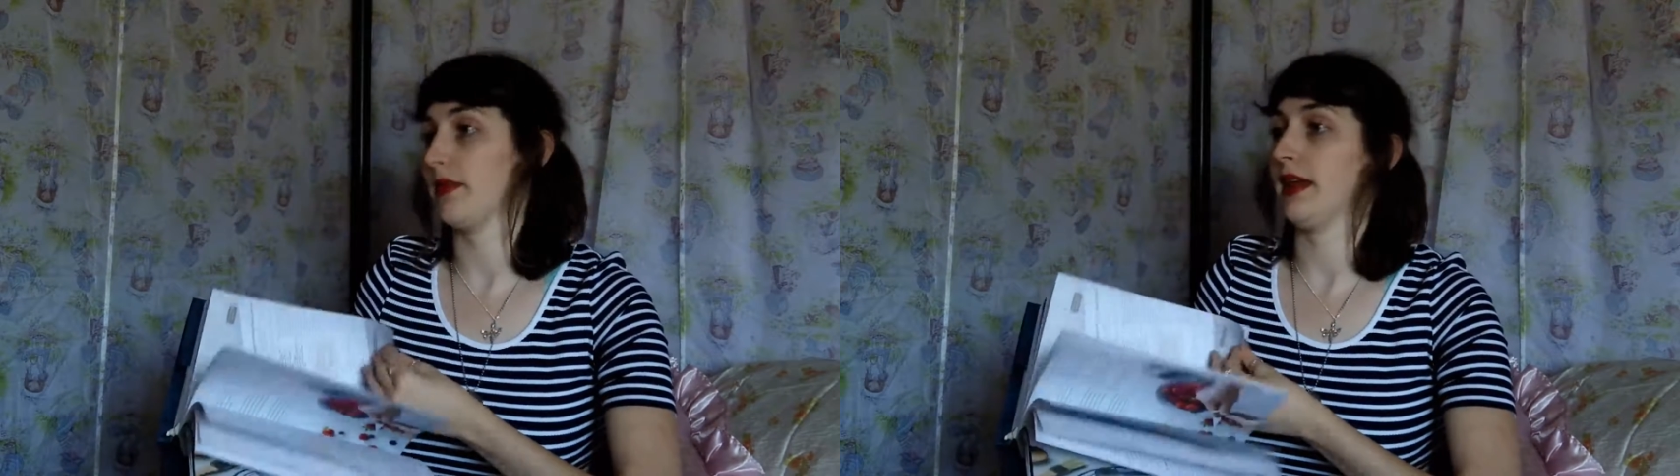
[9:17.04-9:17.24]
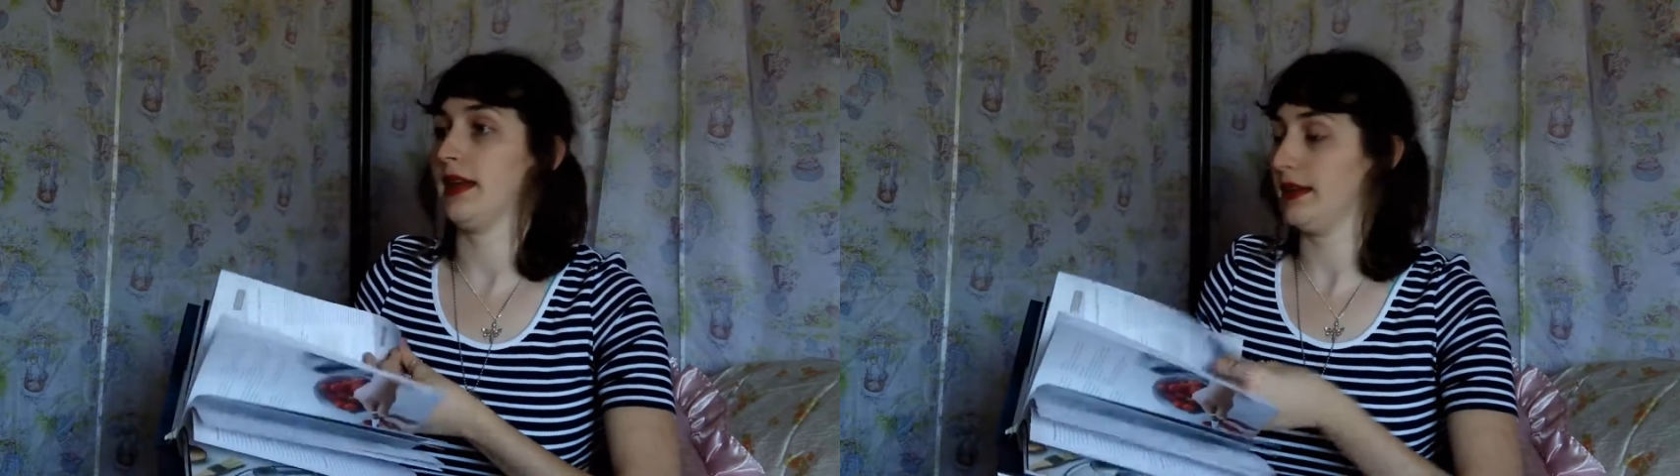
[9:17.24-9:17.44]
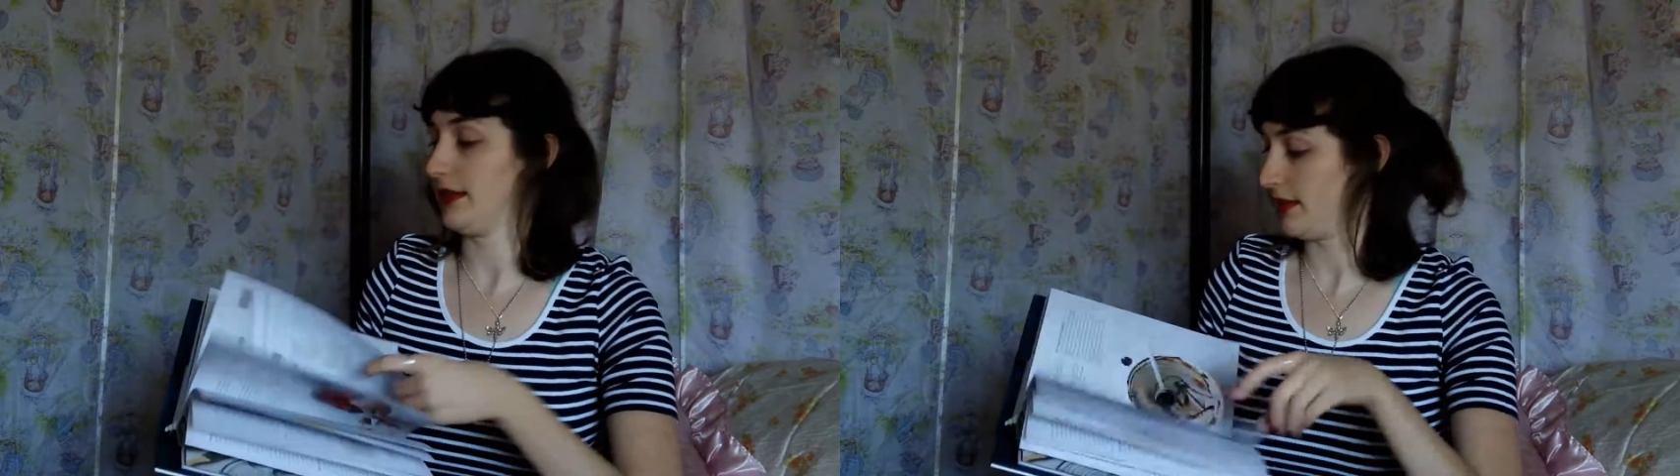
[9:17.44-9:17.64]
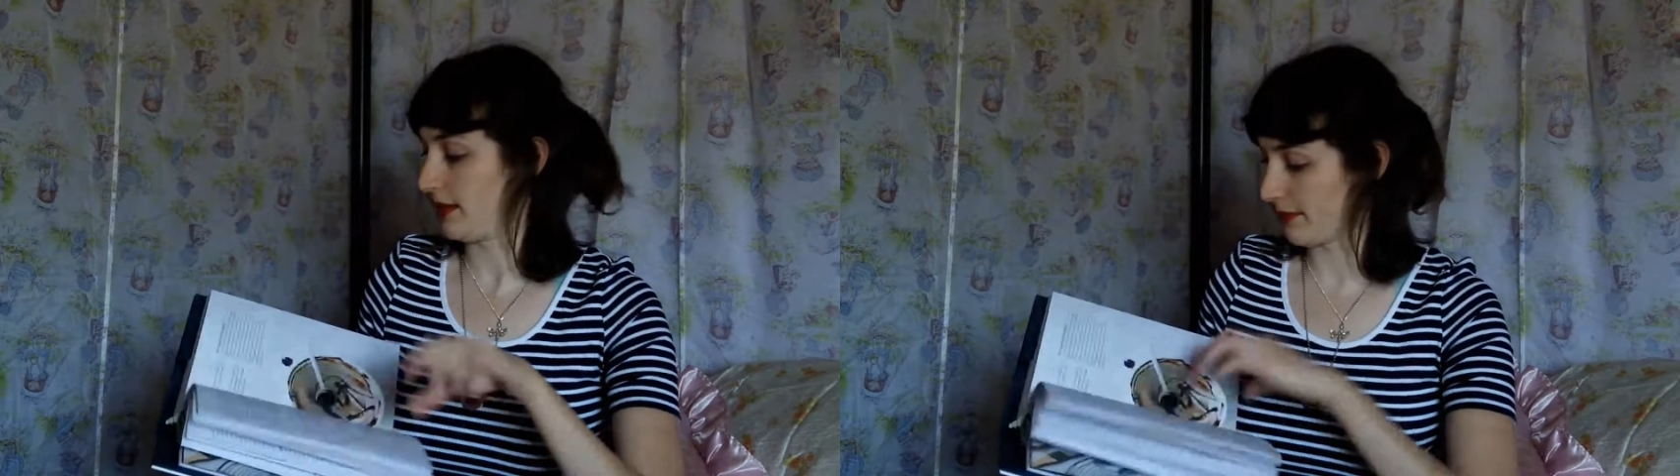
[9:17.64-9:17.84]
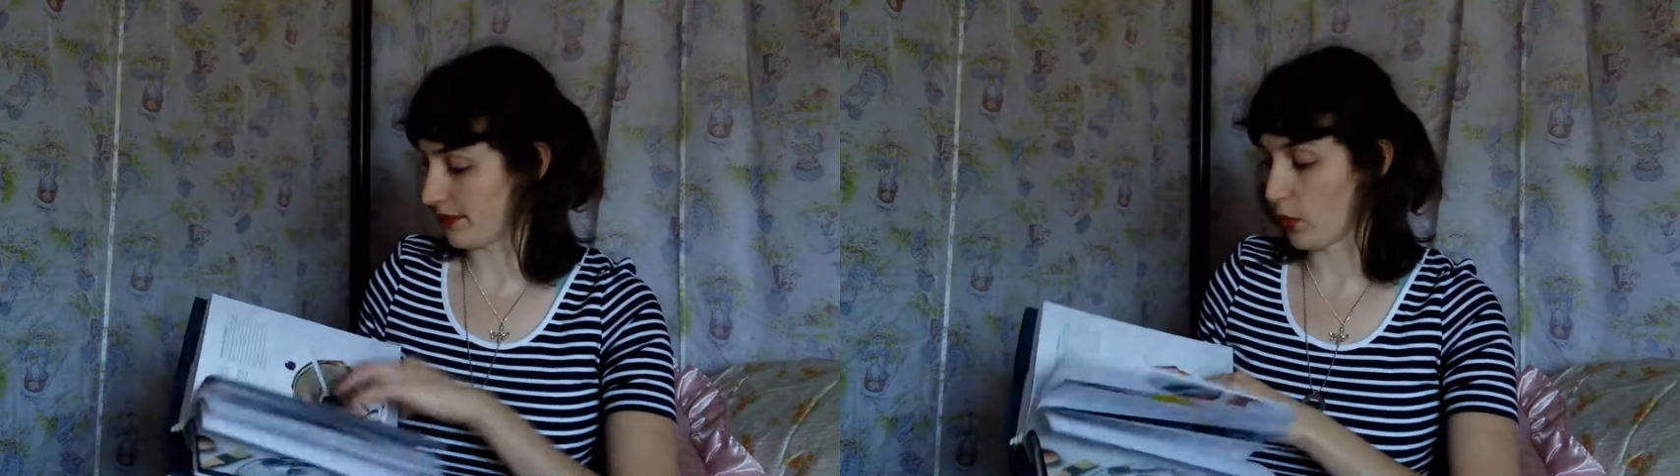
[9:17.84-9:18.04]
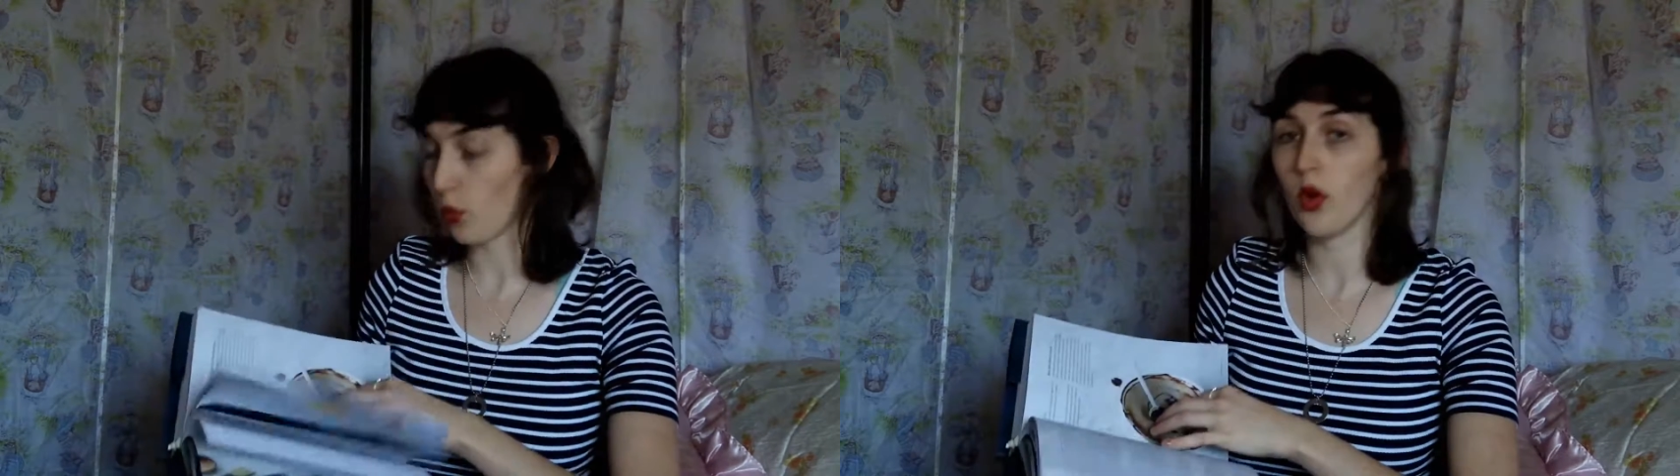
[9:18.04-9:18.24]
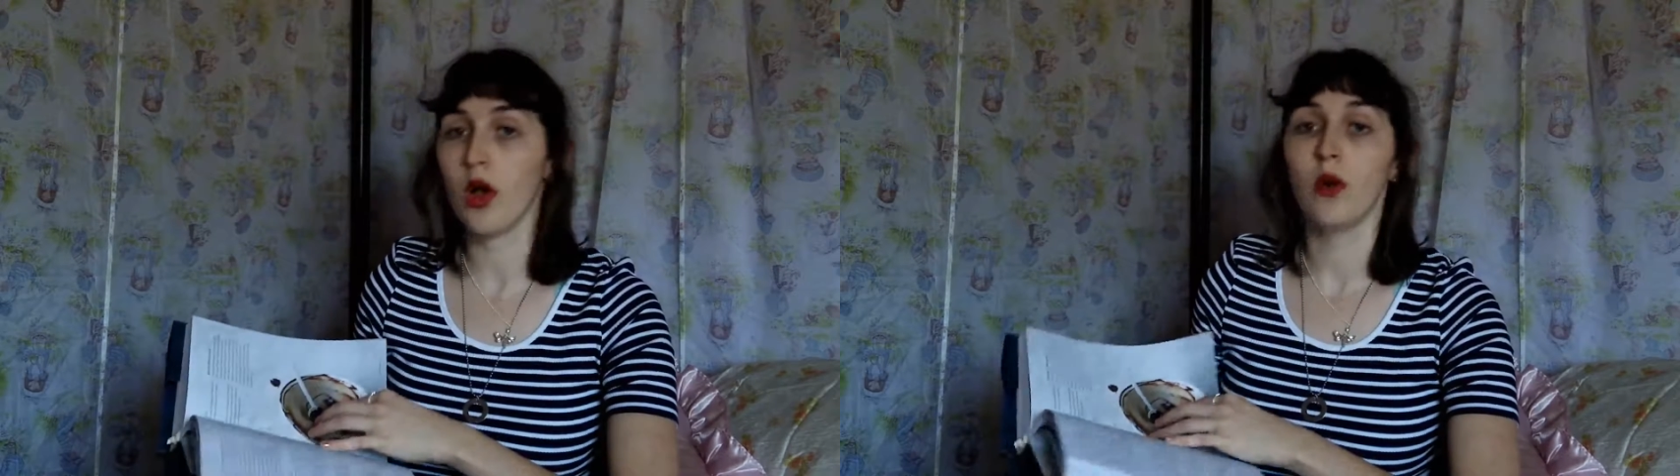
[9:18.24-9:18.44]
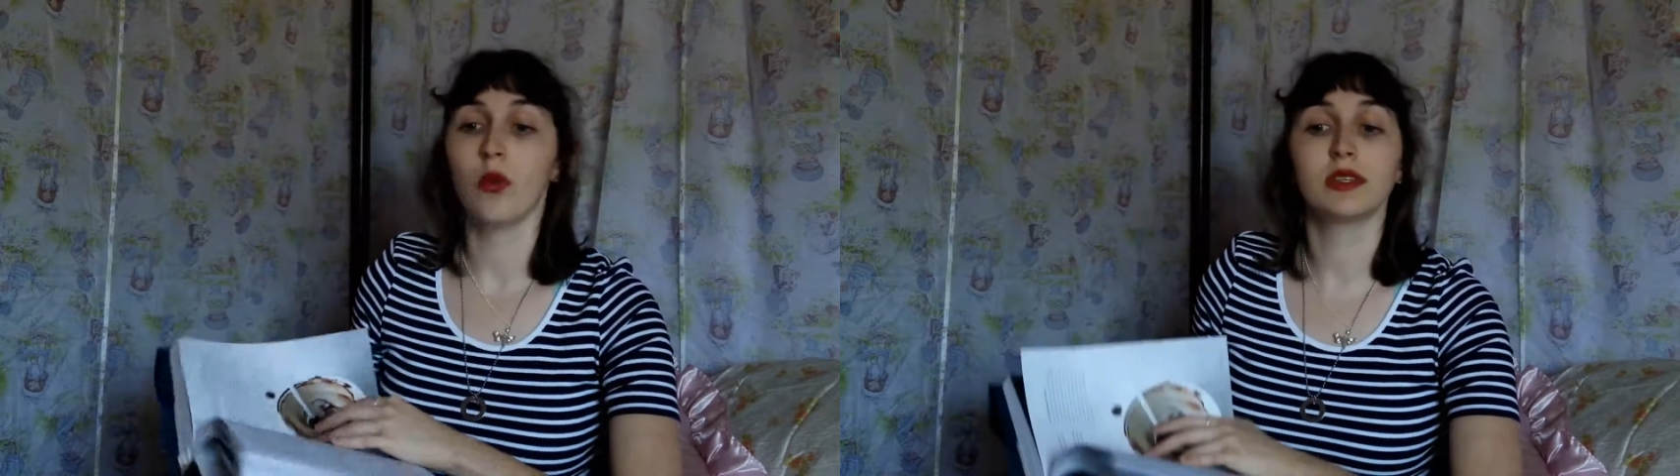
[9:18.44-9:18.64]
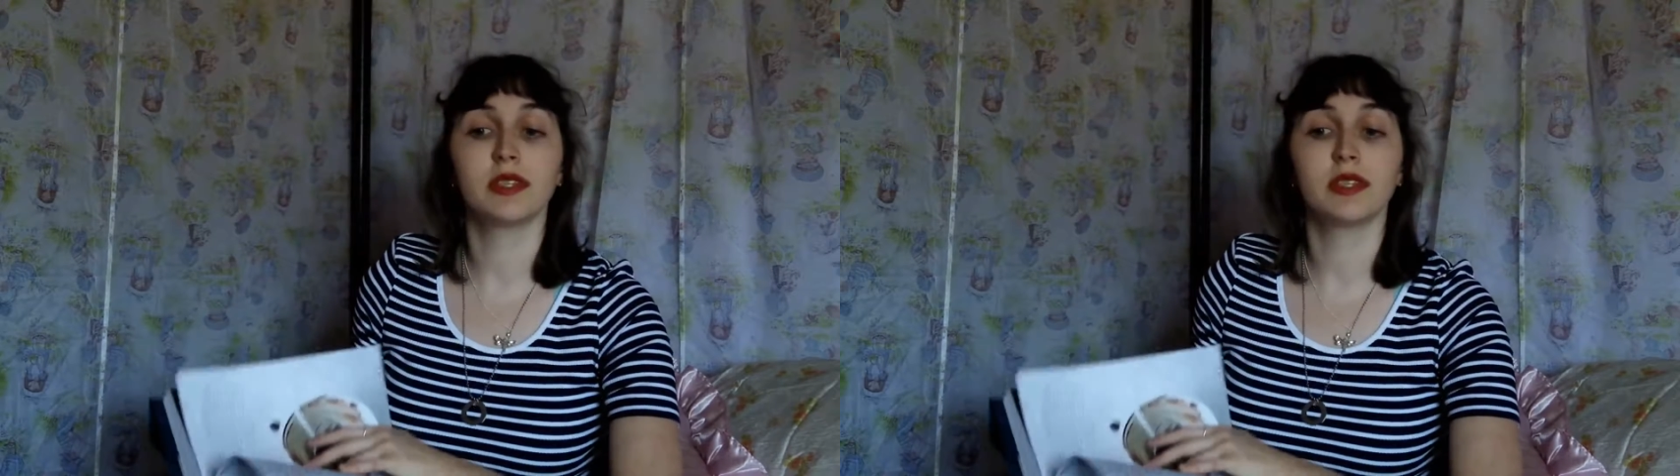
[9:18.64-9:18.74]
and what